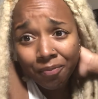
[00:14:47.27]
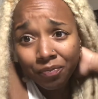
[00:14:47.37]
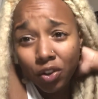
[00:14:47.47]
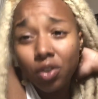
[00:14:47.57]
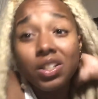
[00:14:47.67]

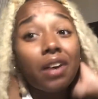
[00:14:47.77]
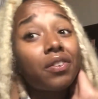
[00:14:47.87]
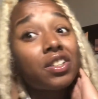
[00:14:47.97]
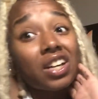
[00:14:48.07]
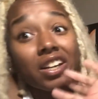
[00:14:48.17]
You know,
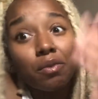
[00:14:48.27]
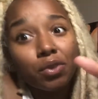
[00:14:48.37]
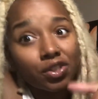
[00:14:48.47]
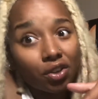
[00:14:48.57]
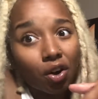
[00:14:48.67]
definitely check in
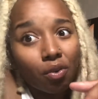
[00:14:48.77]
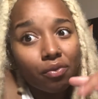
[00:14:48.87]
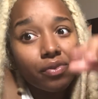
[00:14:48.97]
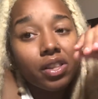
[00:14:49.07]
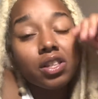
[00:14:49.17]
with your own
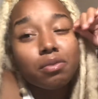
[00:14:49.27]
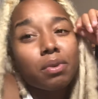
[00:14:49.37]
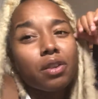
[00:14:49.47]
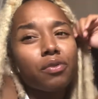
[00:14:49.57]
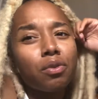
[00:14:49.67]
feelings. But
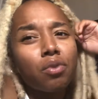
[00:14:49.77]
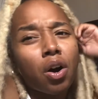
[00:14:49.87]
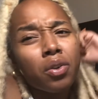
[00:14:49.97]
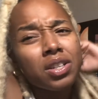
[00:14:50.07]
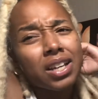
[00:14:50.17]
if you
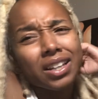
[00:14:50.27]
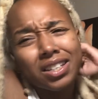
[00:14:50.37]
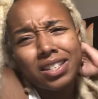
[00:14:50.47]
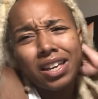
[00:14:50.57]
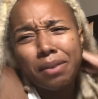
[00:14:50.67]
know it's like,
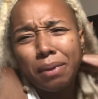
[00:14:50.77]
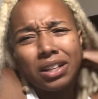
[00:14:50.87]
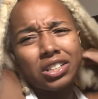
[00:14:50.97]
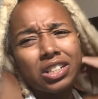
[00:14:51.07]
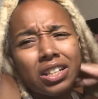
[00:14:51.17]
this ain't my
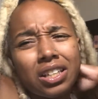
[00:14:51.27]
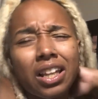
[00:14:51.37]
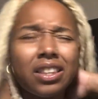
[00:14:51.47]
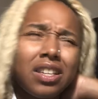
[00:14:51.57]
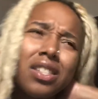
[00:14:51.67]
shit,
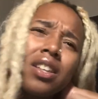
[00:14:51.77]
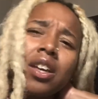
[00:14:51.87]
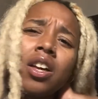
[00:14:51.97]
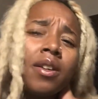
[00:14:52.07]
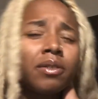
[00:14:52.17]
like this,
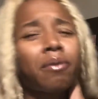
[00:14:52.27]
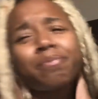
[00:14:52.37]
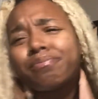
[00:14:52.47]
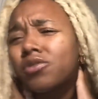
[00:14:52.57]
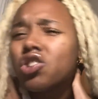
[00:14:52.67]

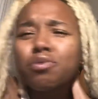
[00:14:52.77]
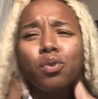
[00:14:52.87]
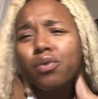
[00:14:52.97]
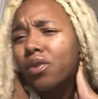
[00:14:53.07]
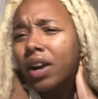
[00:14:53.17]
just
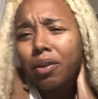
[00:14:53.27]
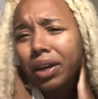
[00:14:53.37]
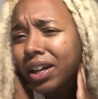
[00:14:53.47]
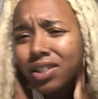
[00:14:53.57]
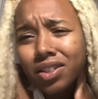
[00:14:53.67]
move around,
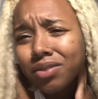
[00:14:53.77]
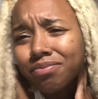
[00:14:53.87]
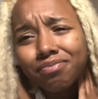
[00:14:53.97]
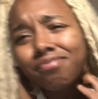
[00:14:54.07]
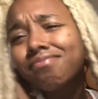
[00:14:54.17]
Cancer.
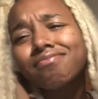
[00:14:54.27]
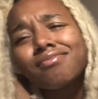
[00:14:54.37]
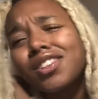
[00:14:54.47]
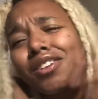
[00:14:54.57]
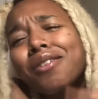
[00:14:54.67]

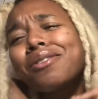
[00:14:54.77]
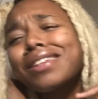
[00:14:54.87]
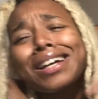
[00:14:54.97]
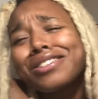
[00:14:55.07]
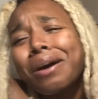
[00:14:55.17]
You don't need
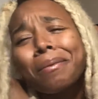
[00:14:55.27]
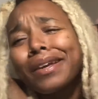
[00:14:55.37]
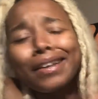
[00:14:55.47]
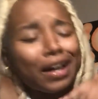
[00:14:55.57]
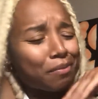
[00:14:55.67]
that drama in
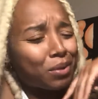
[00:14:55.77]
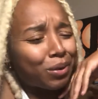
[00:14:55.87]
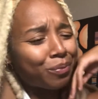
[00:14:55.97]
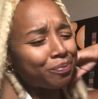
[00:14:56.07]
your life, boo.